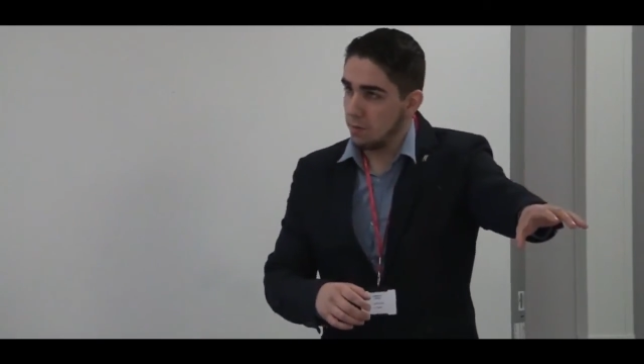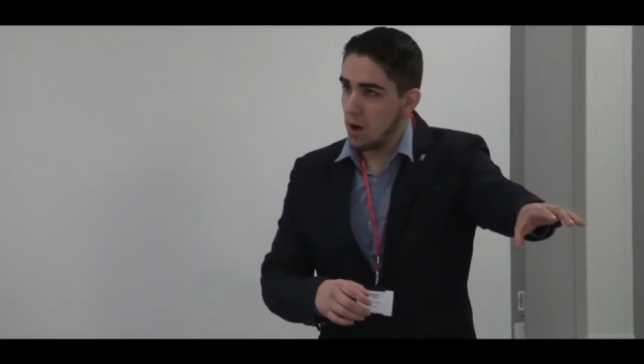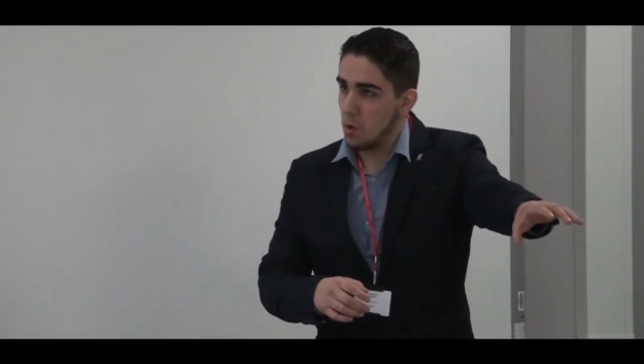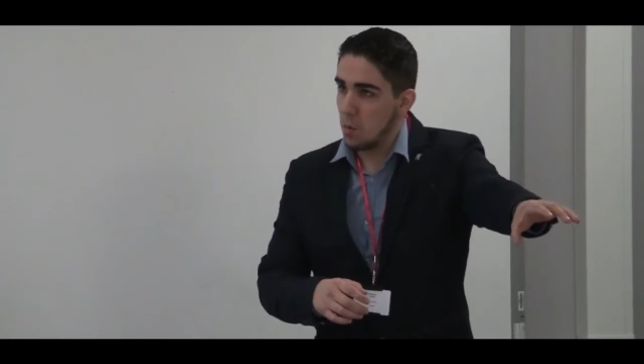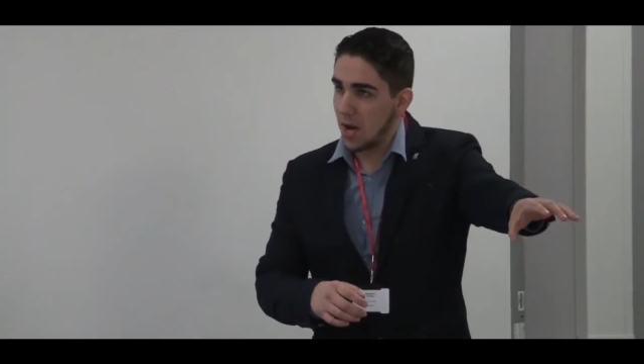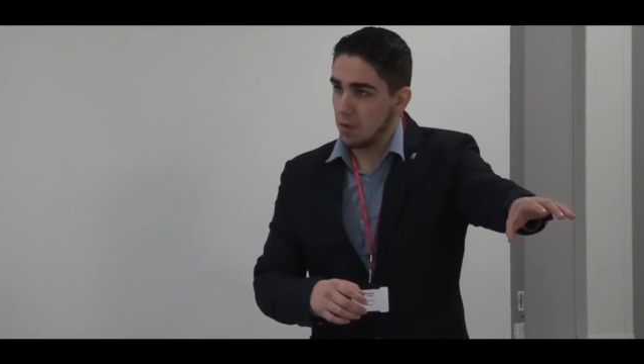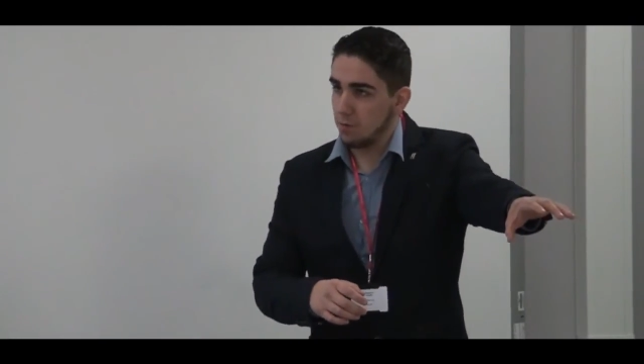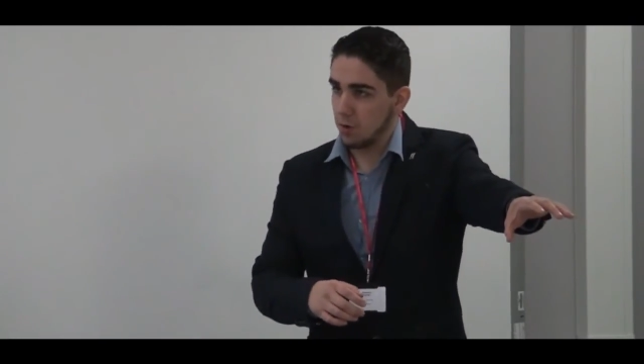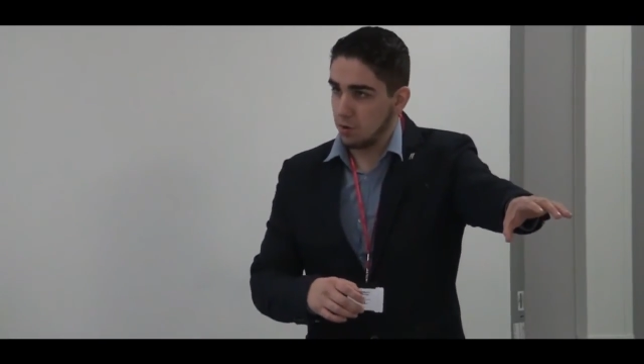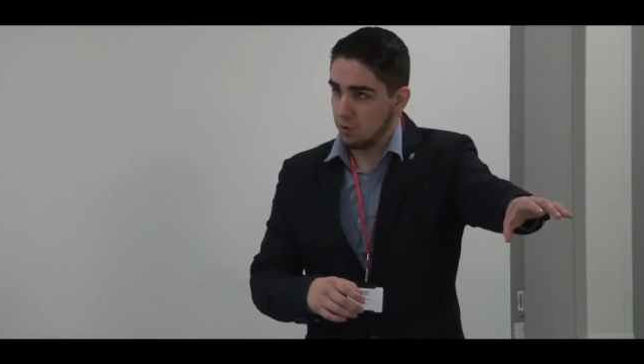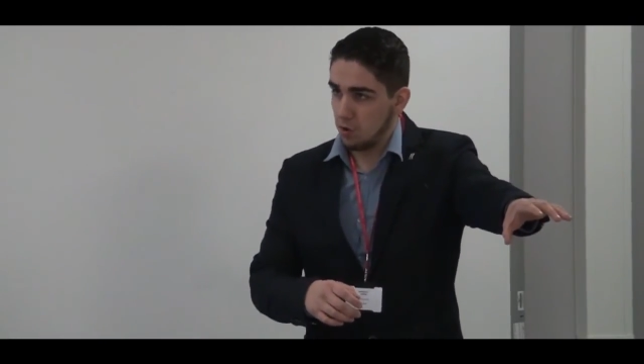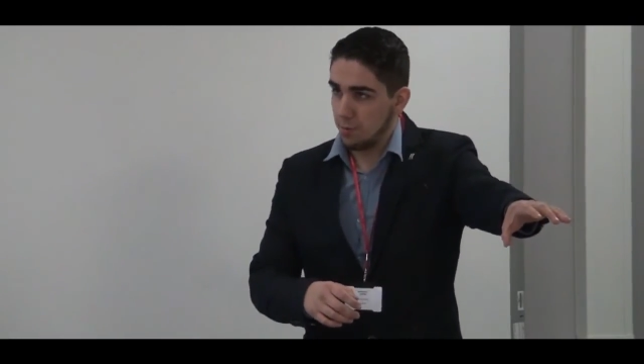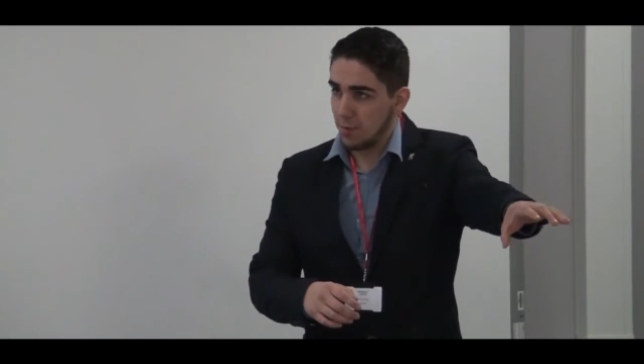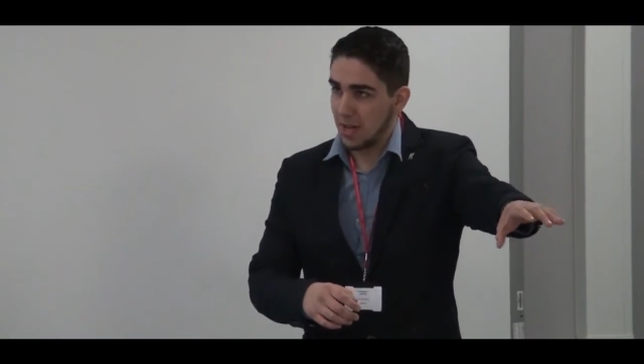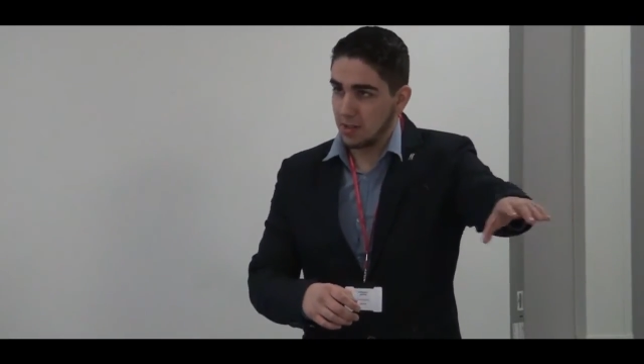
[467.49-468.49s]
very well in
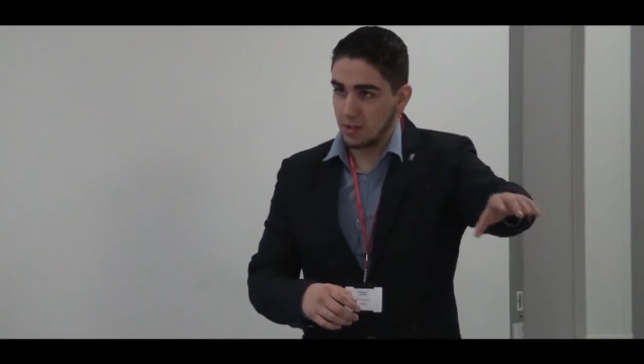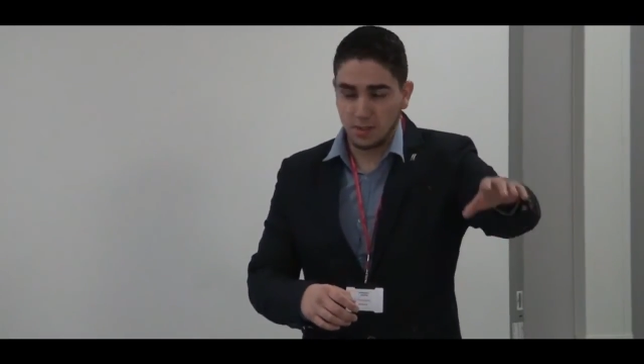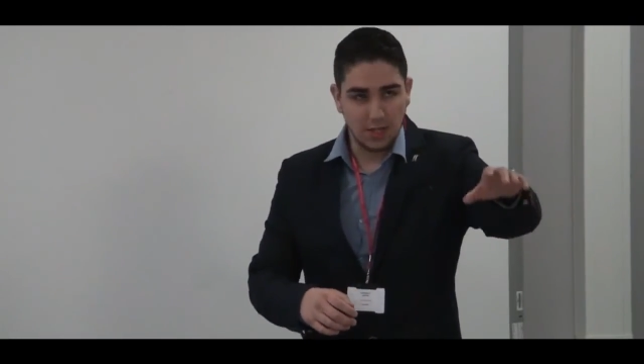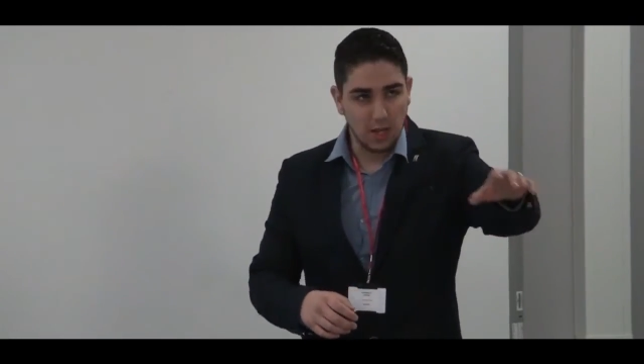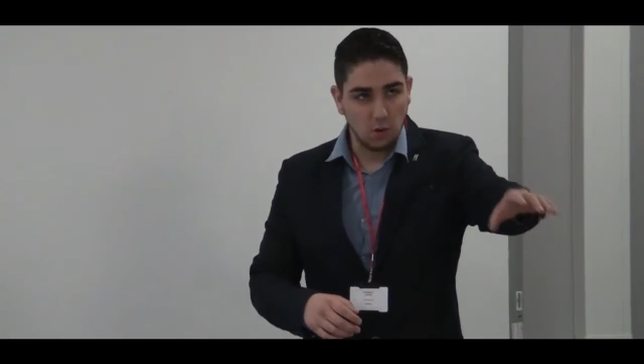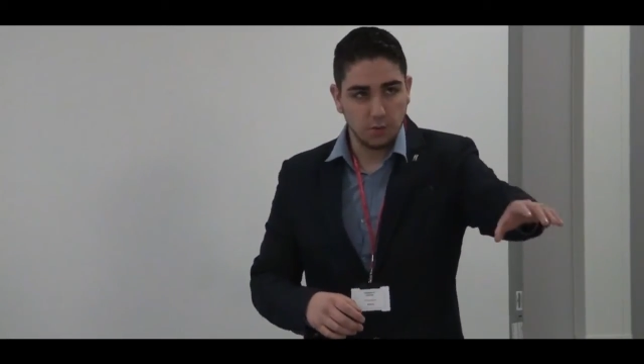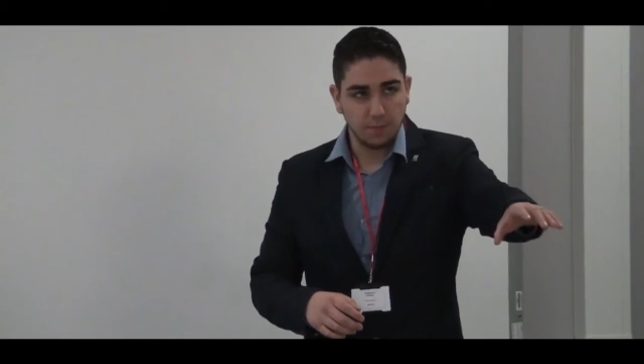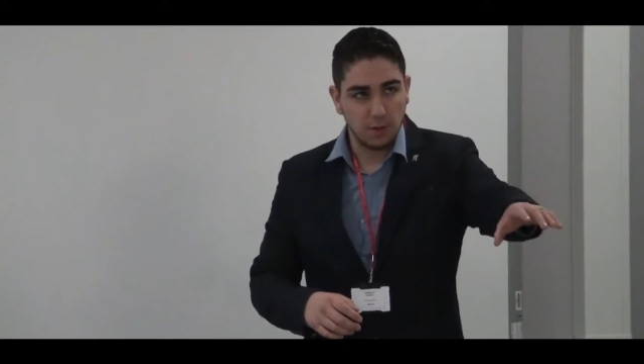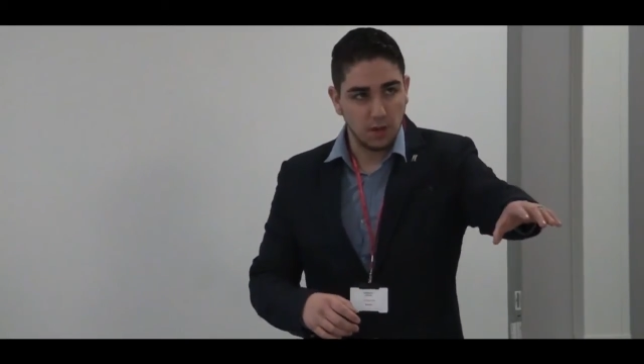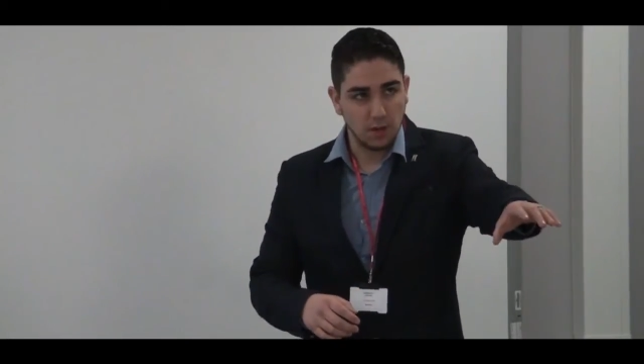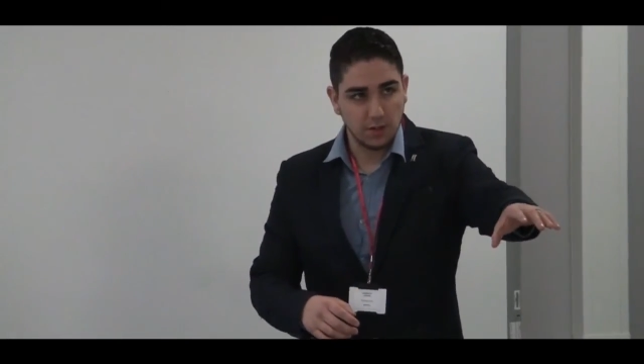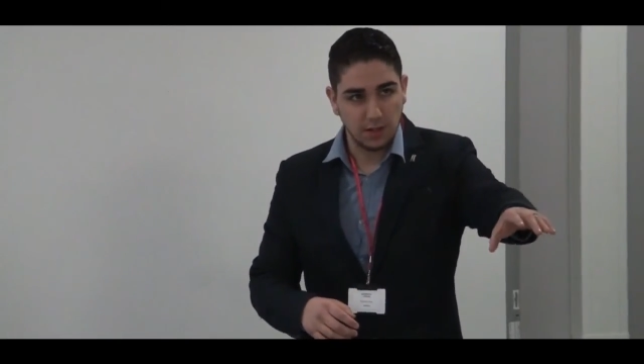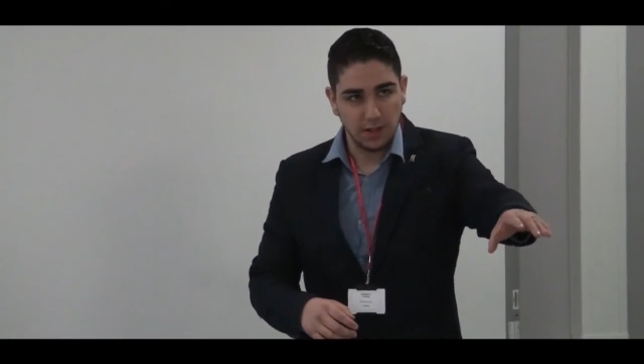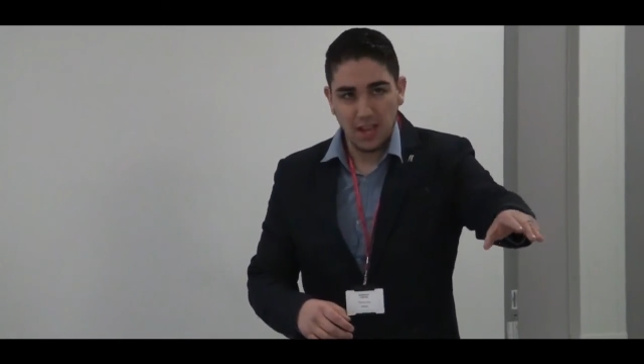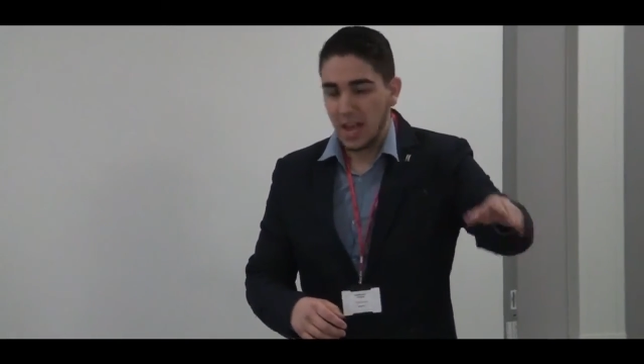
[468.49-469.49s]
recruitment as a
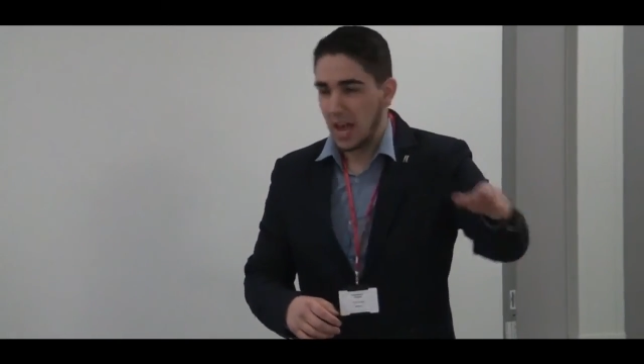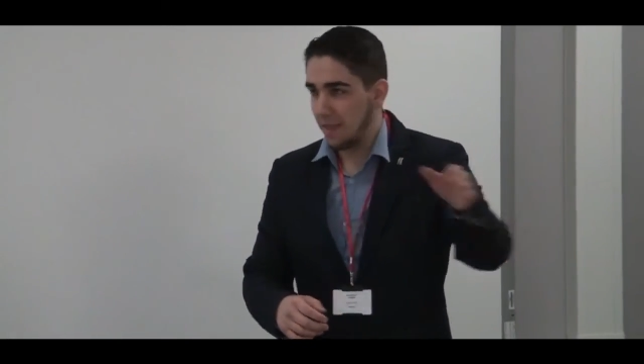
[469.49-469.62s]
salesperson,